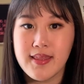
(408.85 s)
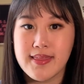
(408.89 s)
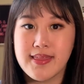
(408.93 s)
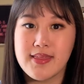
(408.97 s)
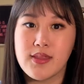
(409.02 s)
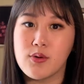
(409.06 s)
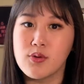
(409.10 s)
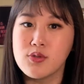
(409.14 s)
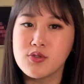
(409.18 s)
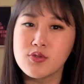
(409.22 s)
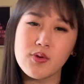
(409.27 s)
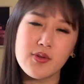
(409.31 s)

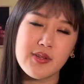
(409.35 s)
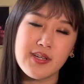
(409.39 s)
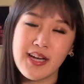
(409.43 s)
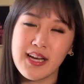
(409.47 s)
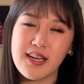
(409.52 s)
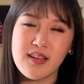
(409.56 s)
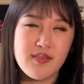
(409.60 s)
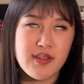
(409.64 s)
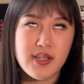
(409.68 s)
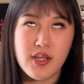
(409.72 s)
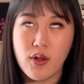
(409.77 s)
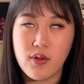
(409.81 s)
Those were
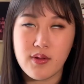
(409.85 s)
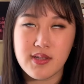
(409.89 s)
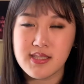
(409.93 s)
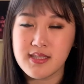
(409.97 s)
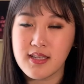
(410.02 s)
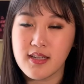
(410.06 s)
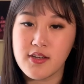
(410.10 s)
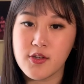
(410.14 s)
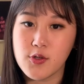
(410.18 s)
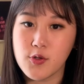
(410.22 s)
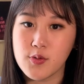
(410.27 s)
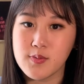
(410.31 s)
kind of the only
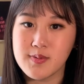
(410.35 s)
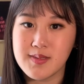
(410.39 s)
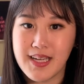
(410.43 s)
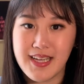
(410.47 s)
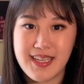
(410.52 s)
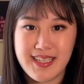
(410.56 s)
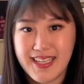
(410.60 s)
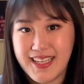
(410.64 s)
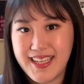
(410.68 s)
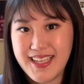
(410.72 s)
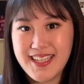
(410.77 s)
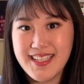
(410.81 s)
study groups I
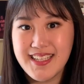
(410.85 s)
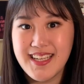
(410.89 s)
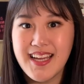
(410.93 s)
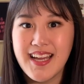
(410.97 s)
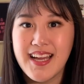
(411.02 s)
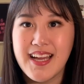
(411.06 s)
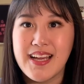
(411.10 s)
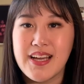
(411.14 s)
did.